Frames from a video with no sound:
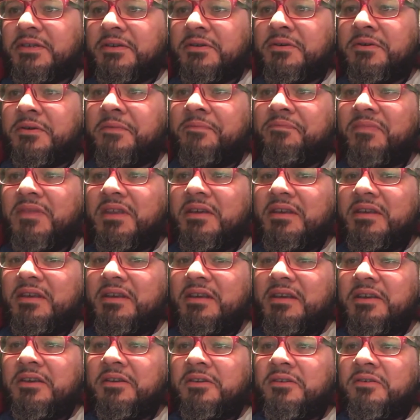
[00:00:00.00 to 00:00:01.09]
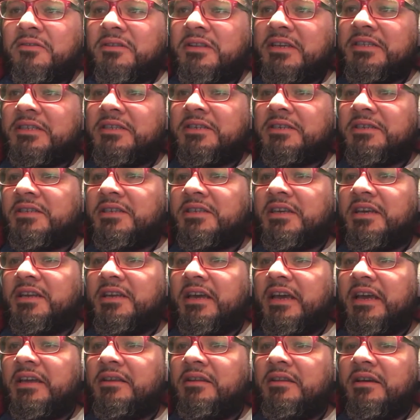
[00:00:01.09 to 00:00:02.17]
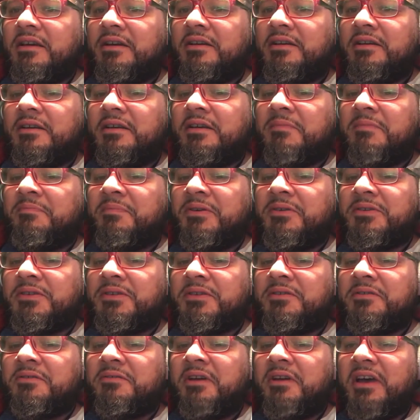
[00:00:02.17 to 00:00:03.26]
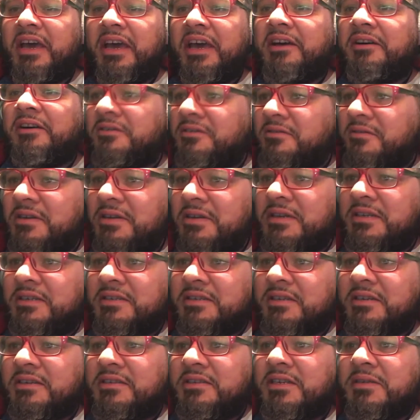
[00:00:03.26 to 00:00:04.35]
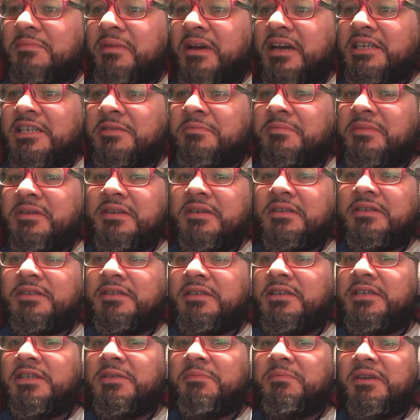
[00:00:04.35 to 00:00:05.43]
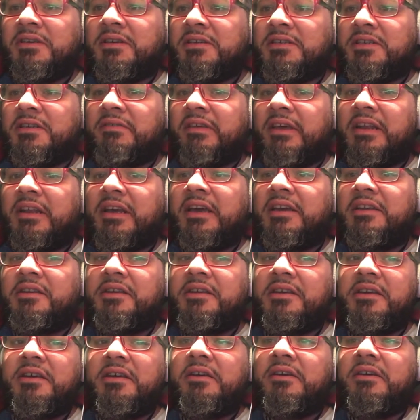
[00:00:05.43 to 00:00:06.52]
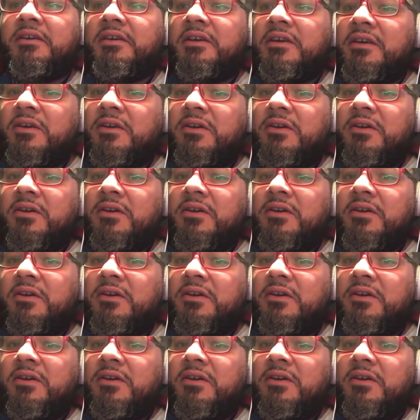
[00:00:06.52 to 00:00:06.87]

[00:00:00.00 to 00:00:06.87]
So, let's just say a personal hell, in a sense, could possibly exist because of that idea,